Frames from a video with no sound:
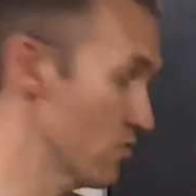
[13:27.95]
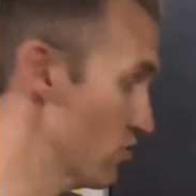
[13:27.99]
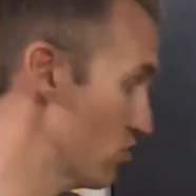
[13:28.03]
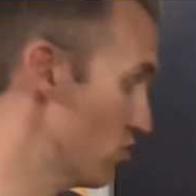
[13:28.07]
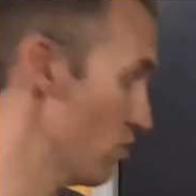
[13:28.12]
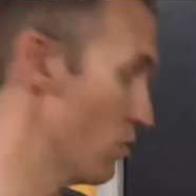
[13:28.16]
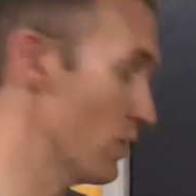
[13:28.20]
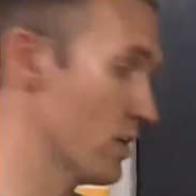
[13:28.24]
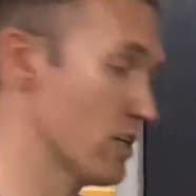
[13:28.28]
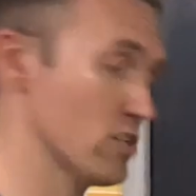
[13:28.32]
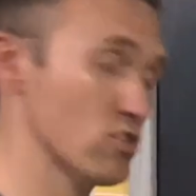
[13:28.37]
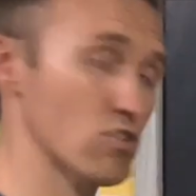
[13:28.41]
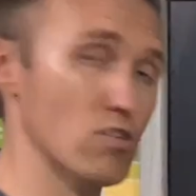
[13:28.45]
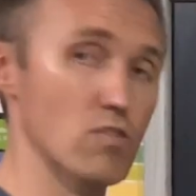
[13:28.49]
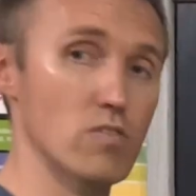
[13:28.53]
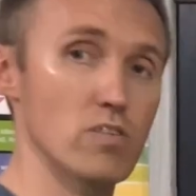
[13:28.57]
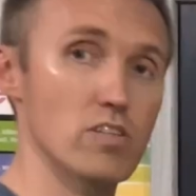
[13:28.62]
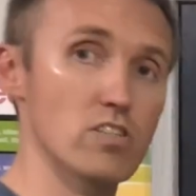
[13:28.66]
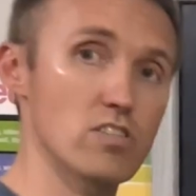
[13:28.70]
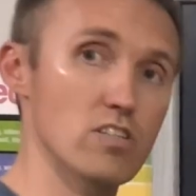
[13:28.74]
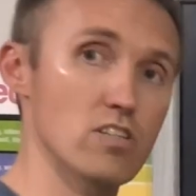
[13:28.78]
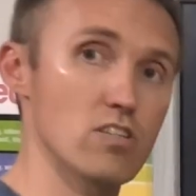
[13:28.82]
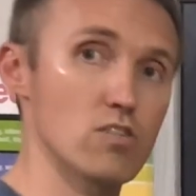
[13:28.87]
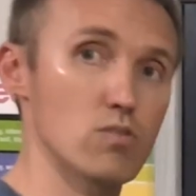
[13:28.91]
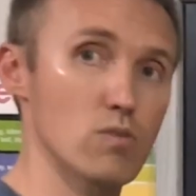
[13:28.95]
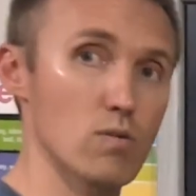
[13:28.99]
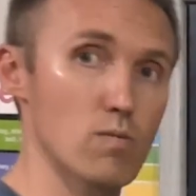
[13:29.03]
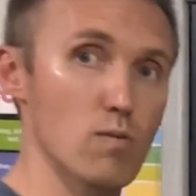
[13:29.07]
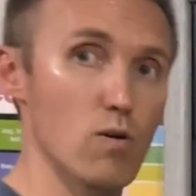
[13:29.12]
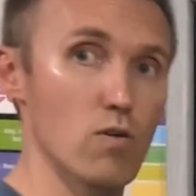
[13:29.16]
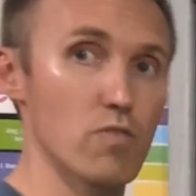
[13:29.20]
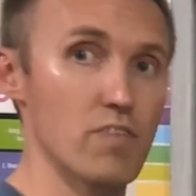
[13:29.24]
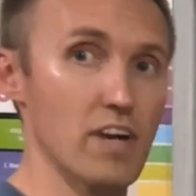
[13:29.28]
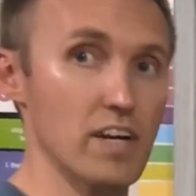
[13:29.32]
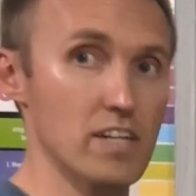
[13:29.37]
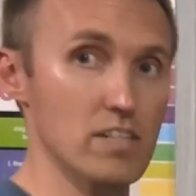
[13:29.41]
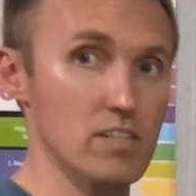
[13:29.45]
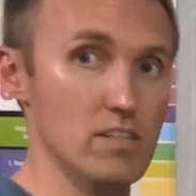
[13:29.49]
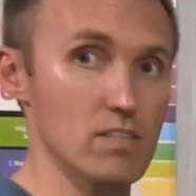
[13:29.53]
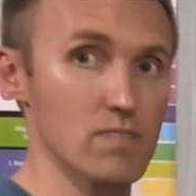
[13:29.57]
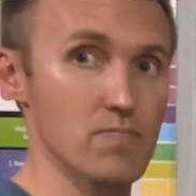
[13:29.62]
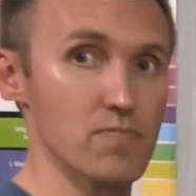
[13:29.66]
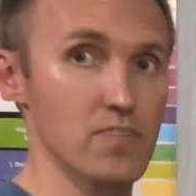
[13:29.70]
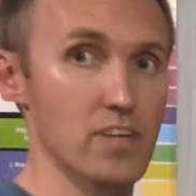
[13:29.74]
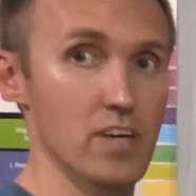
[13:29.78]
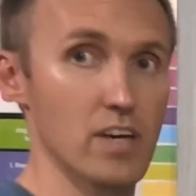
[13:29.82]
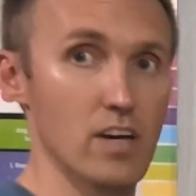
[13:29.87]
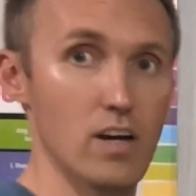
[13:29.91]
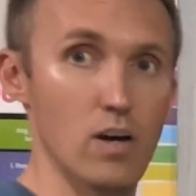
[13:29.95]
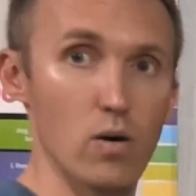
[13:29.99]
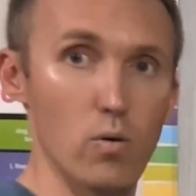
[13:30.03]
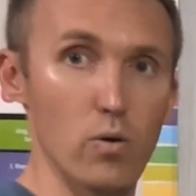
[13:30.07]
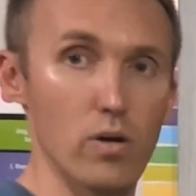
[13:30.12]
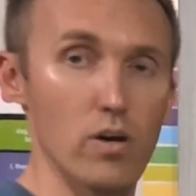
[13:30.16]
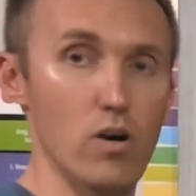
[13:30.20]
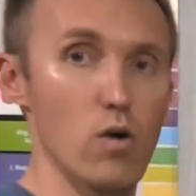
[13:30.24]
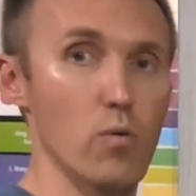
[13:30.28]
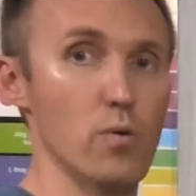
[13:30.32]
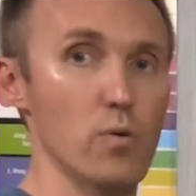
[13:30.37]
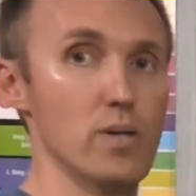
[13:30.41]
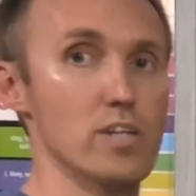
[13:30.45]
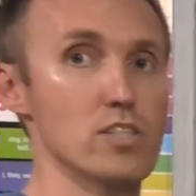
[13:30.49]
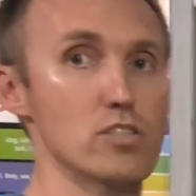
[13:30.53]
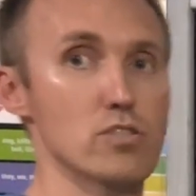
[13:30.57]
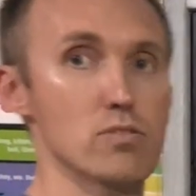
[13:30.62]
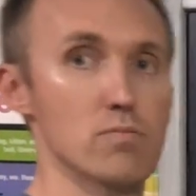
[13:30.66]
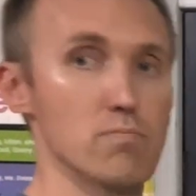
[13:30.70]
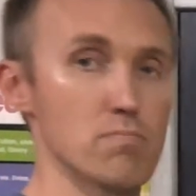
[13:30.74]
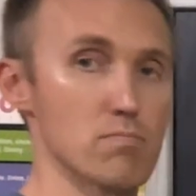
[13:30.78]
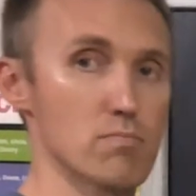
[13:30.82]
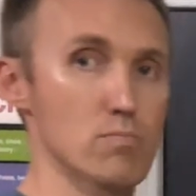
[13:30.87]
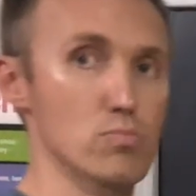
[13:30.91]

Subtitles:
So we can turn this into a row vector. We always